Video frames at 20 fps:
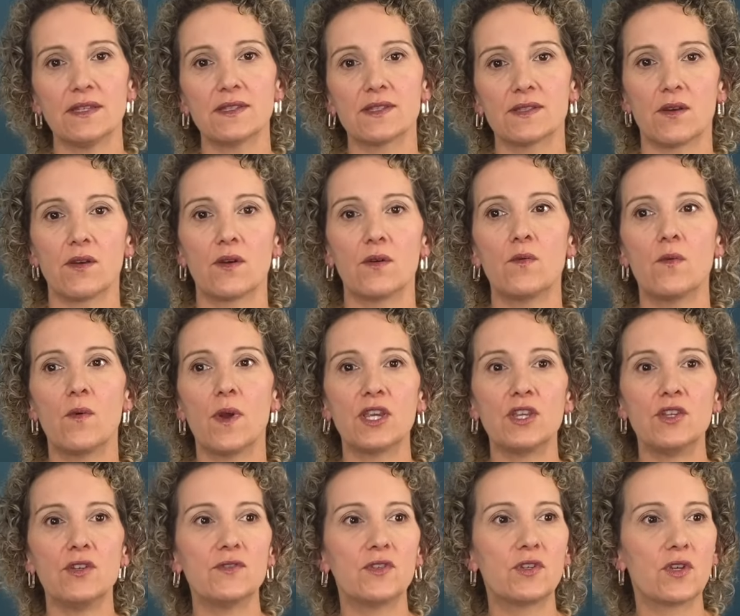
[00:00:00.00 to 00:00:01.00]
So when
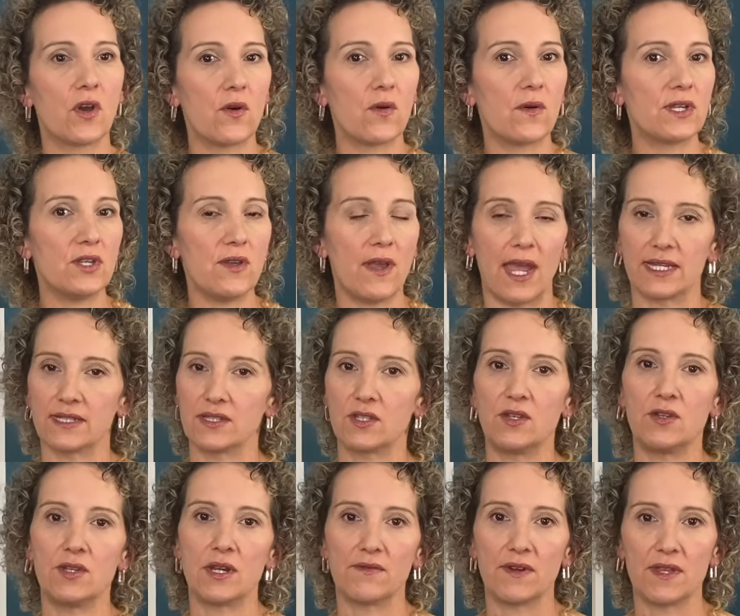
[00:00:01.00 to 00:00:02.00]
you go and you
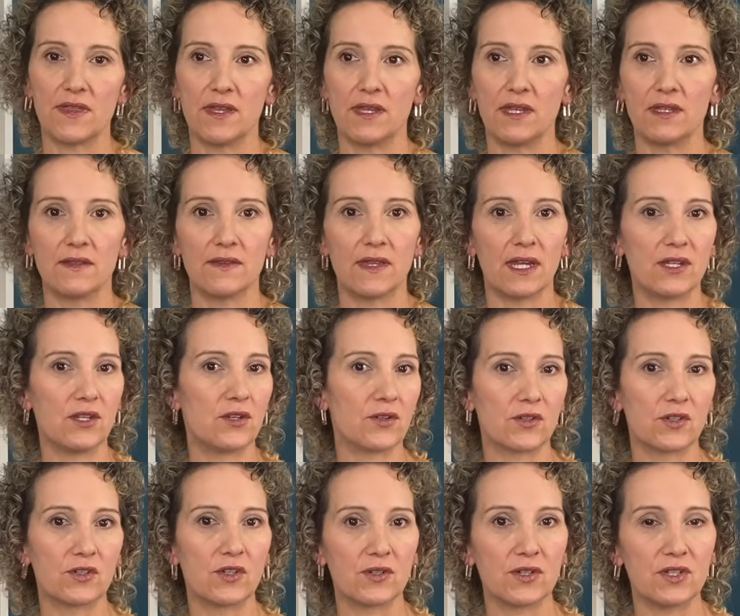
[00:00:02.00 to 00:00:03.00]
execute everything that you're
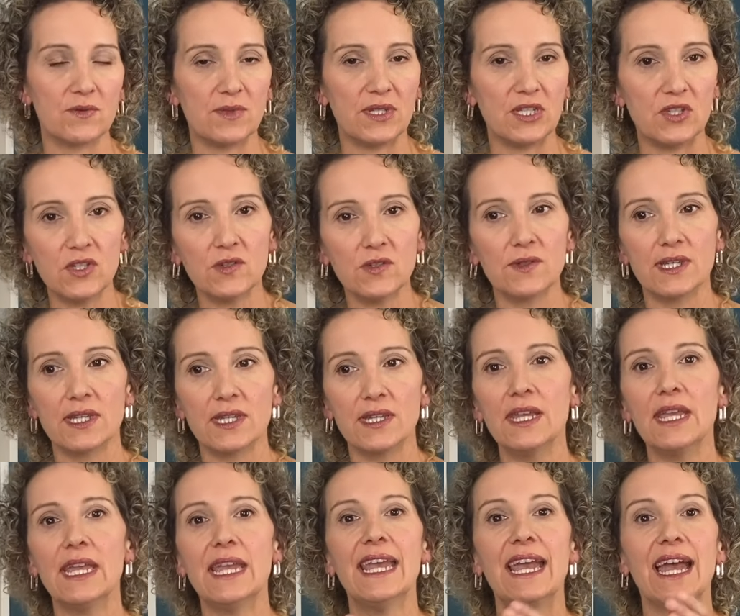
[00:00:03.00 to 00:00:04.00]
going to be doing,
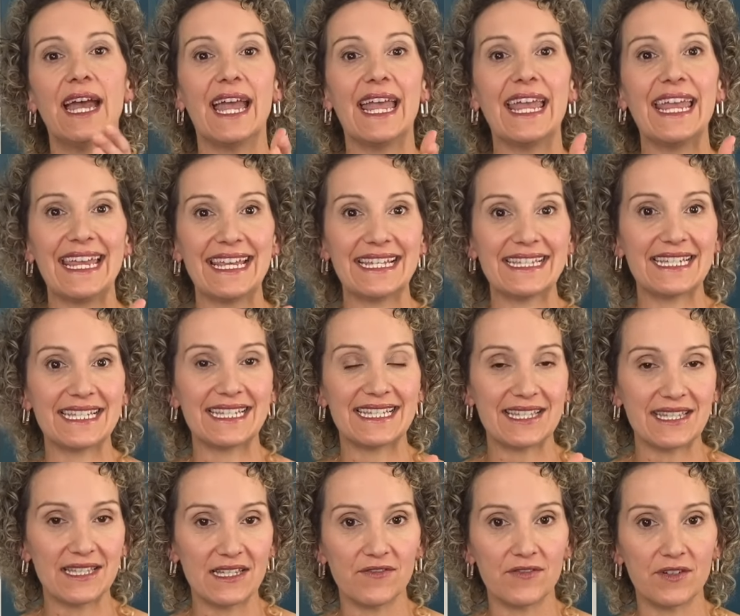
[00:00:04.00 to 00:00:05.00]
is it
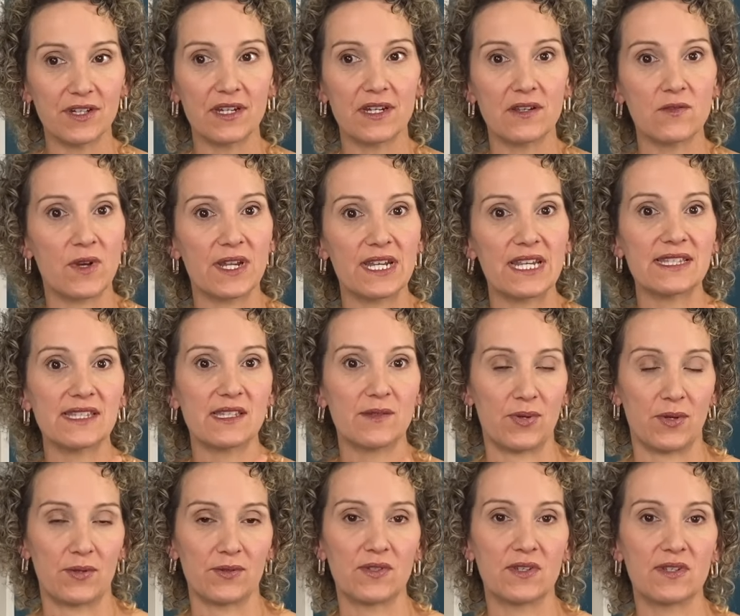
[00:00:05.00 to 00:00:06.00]
delivering on what it's
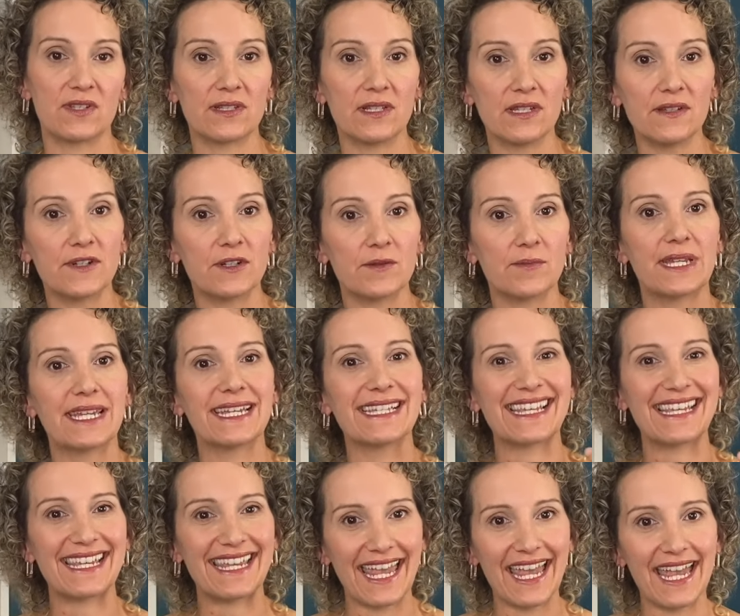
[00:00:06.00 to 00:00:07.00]
supposed to deliver? Because
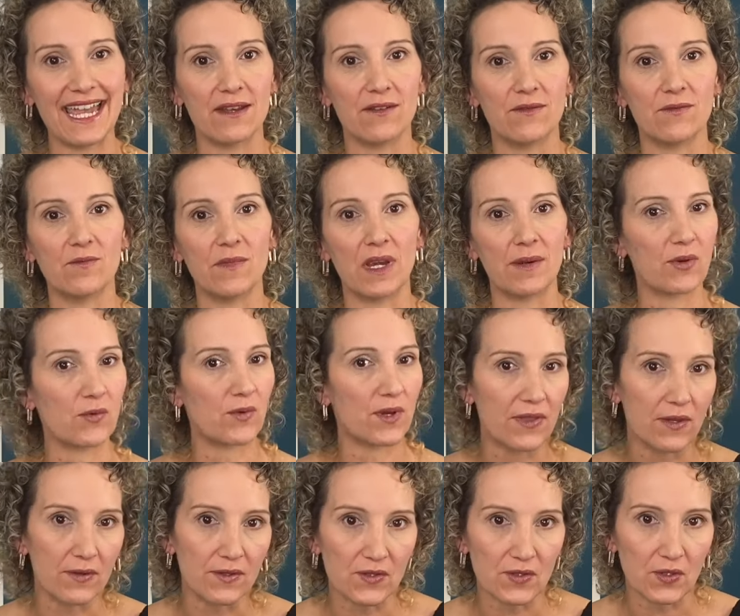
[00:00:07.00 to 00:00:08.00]
again, remember with
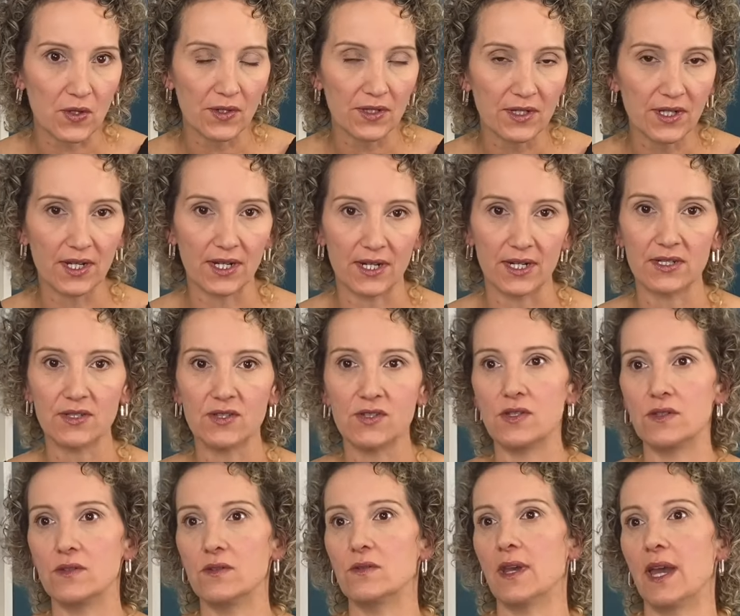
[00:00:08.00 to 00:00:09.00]
those scorecards,
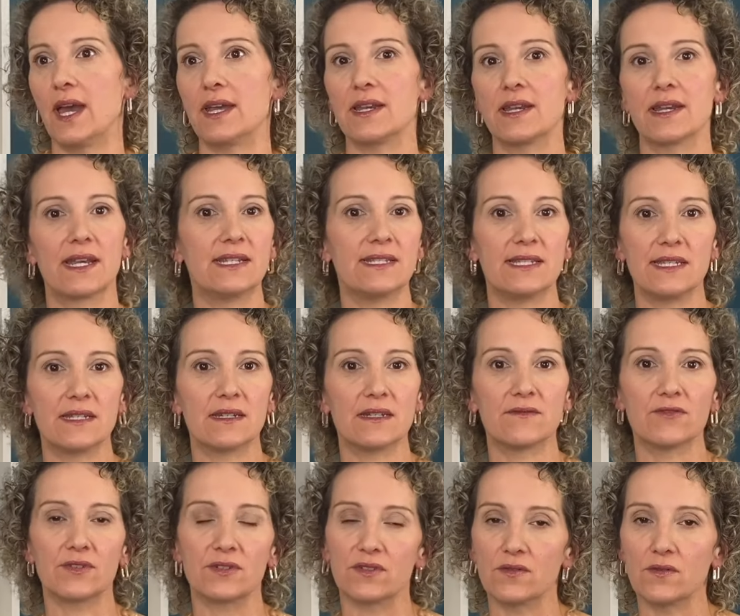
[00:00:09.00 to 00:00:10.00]
you had an idea
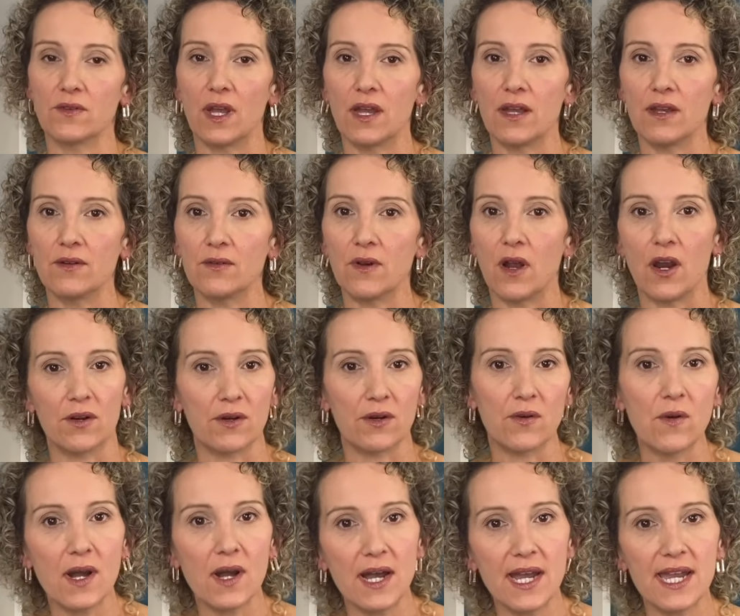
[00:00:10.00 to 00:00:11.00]
of
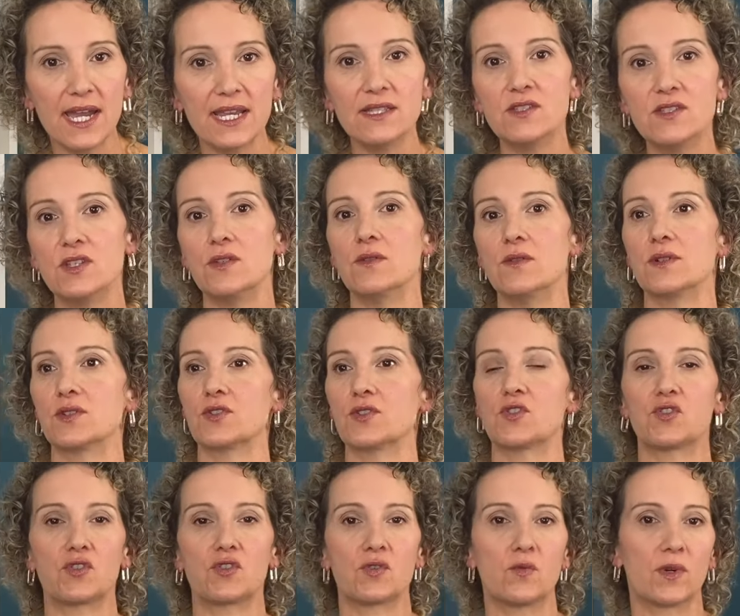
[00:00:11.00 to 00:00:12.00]
ROIs, you
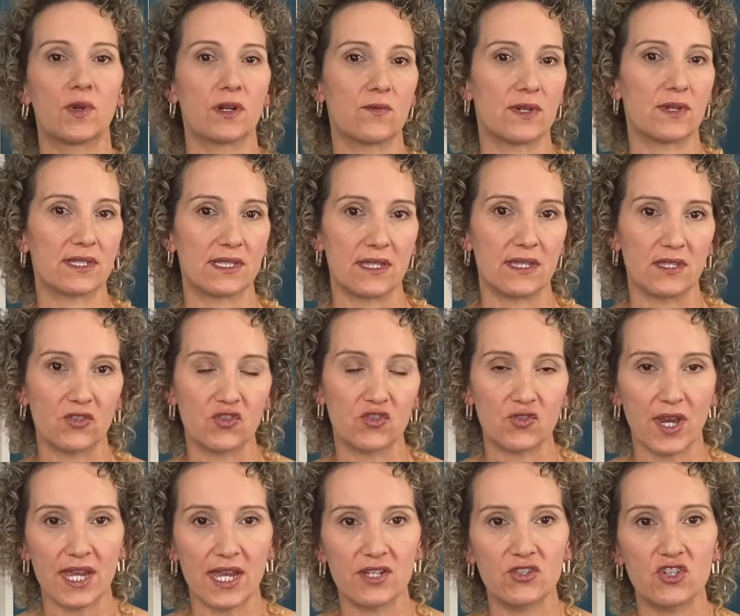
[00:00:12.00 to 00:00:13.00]
understood where it was in the
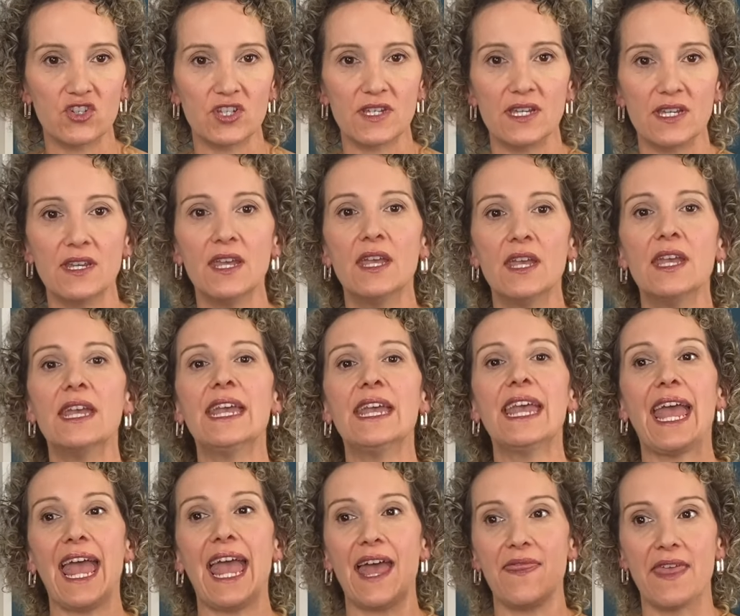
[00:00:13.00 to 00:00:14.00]
strategy,
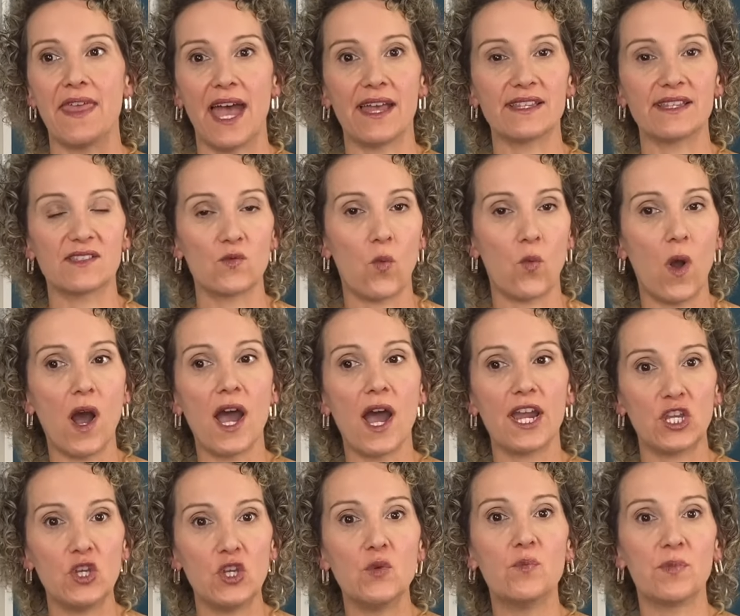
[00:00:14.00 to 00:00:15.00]
and that's why
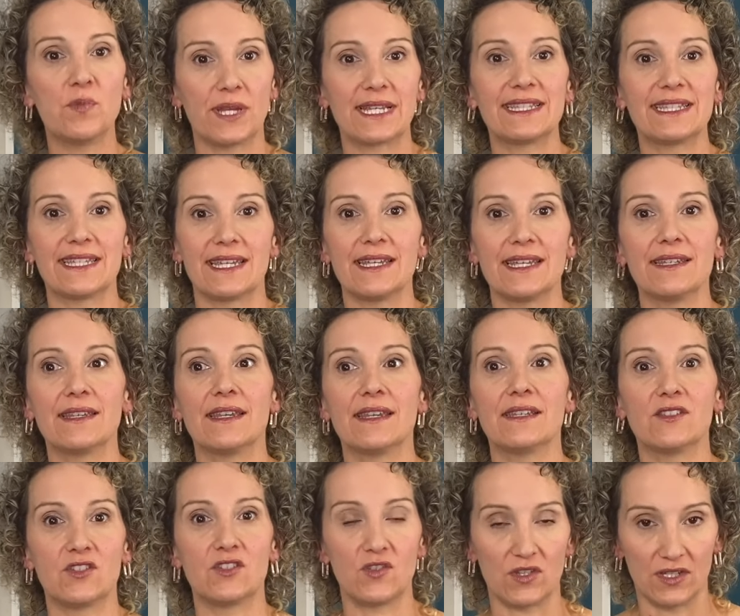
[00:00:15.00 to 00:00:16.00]
you picked it
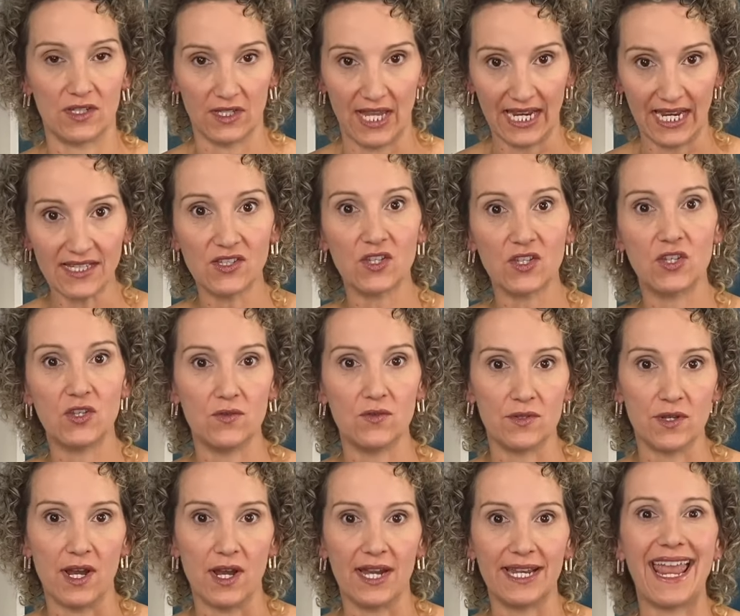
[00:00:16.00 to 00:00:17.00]
to execute
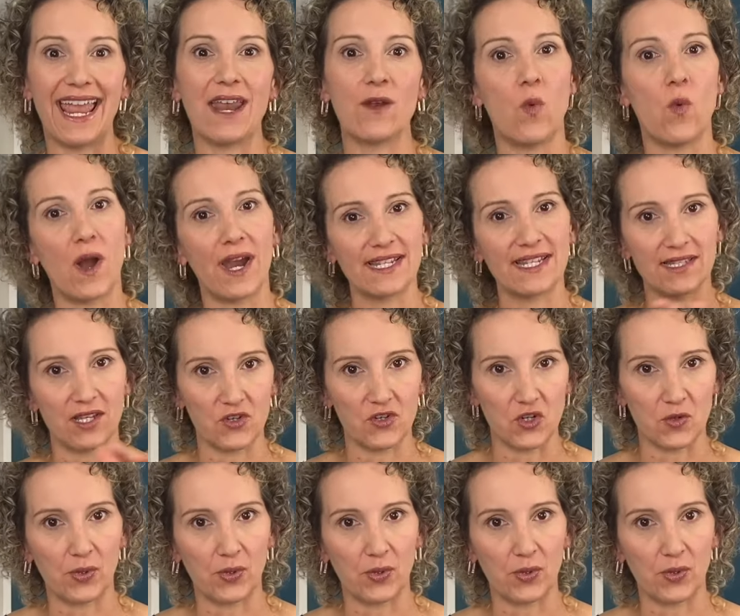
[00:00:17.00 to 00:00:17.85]
on and why it's under your